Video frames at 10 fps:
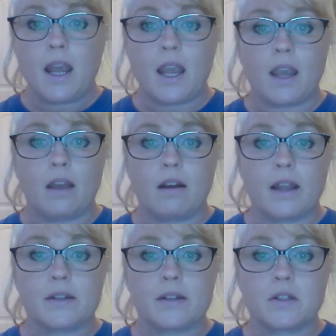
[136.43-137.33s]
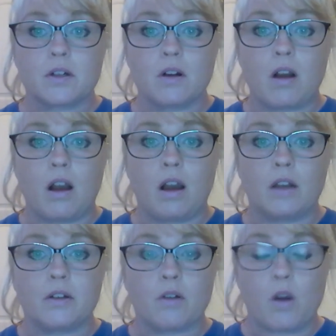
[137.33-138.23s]
and answer
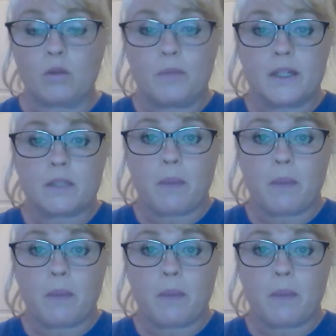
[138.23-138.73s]
on your own piece